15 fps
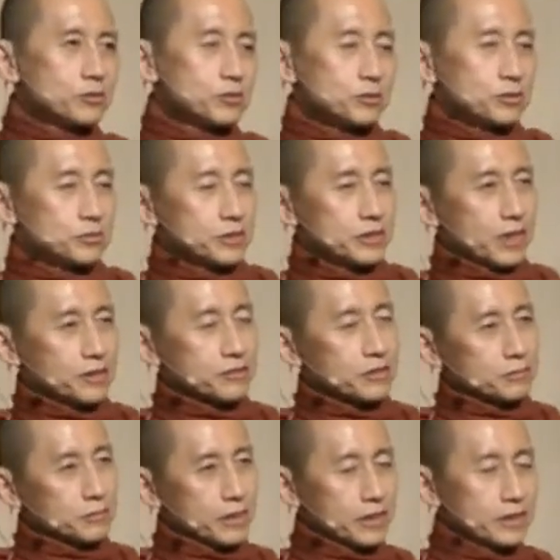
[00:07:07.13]
to renounce
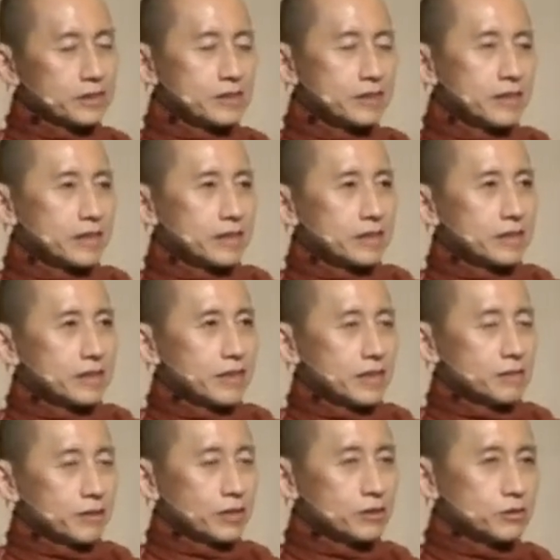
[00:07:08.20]
the world, and
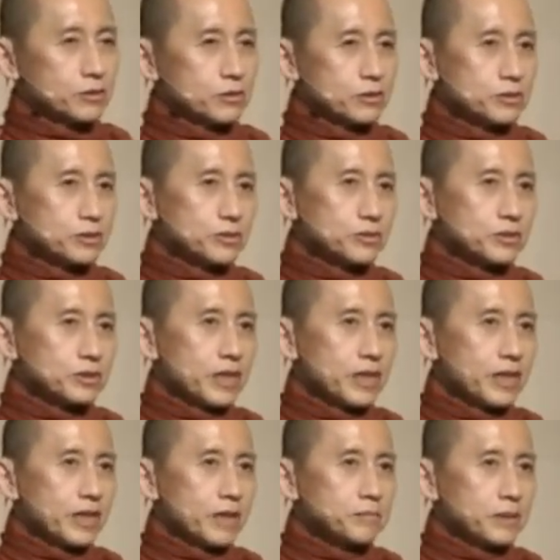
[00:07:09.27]
I went to
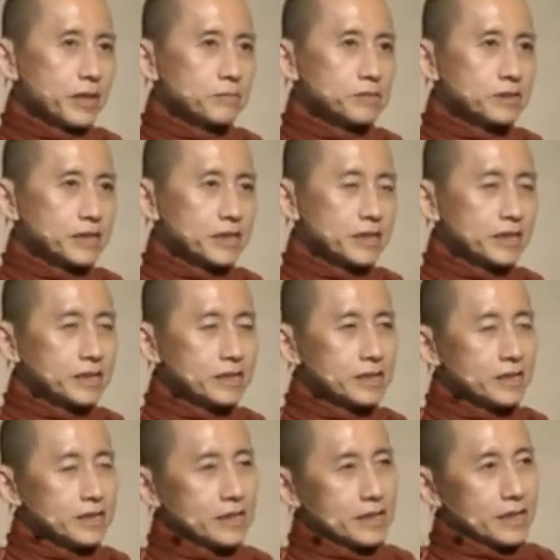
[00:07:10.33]
MBMC,
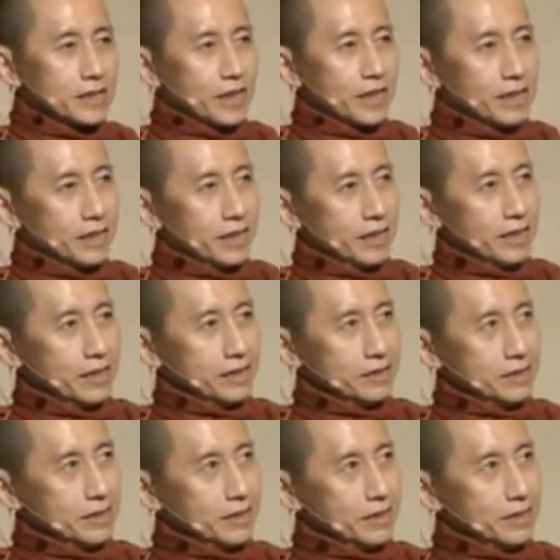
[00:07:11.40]

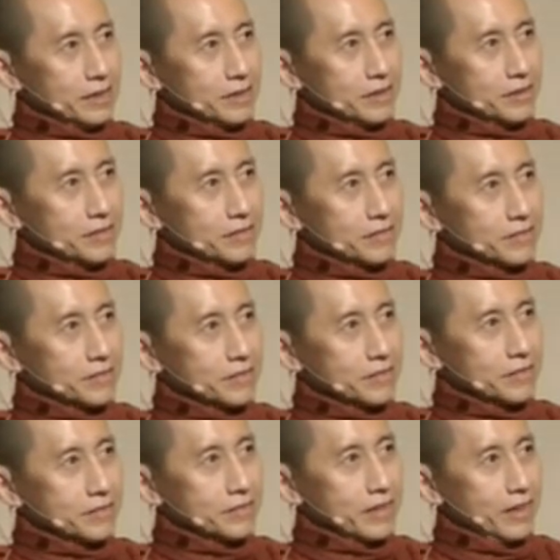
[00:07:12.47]
and
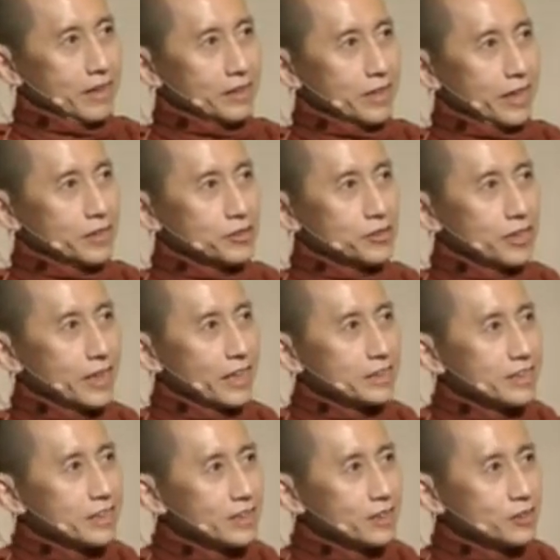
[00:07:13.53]
I wrote a
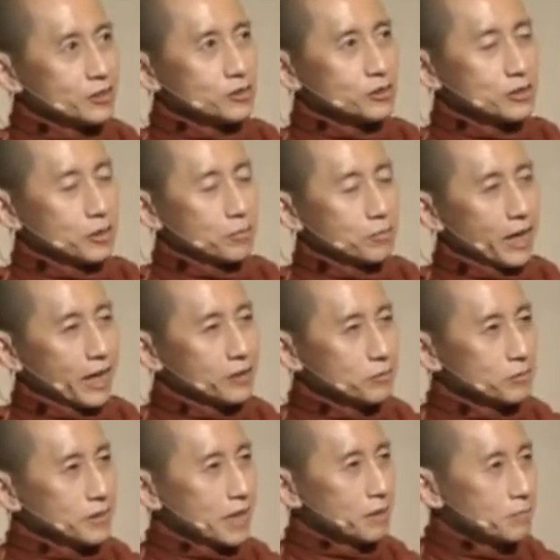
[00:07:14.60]
letter to apply
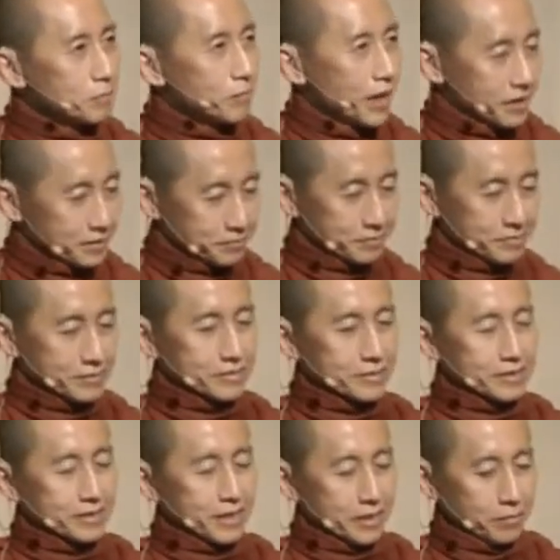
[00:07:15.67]
to become a monk.
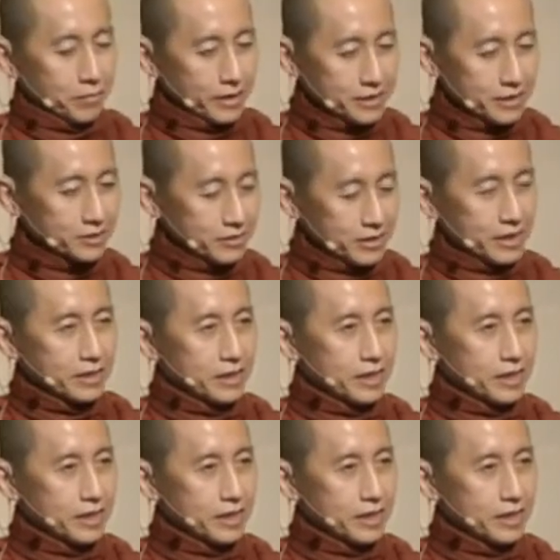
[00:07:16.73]
I passed it to